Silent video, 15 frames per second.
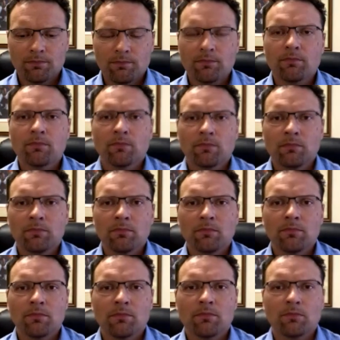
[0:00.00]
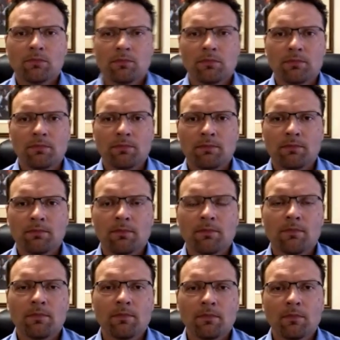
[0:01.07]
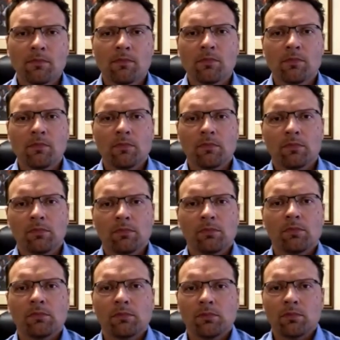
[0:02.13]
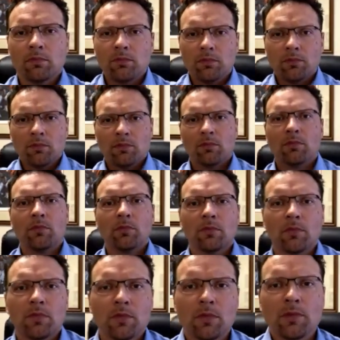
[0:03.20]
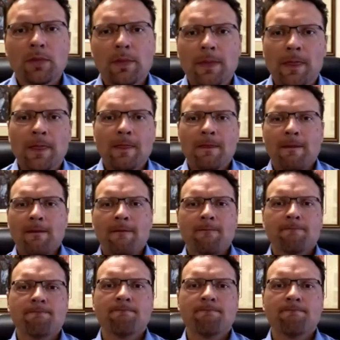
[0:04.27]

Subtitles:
No words are spoken by the person on screen.